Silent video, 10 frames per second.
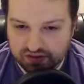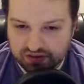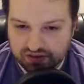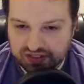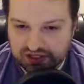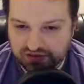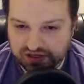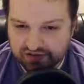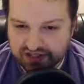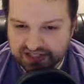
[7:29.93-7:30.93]
Secret
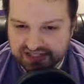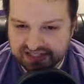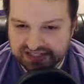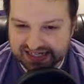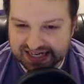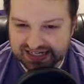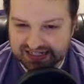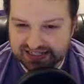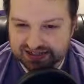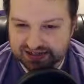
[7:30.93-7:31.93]
of the Six
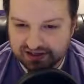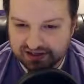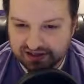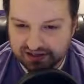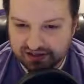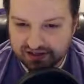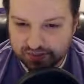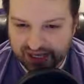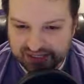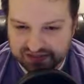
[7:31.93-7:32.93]
Gates.
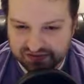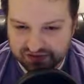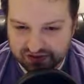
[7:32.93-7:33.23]
Passive.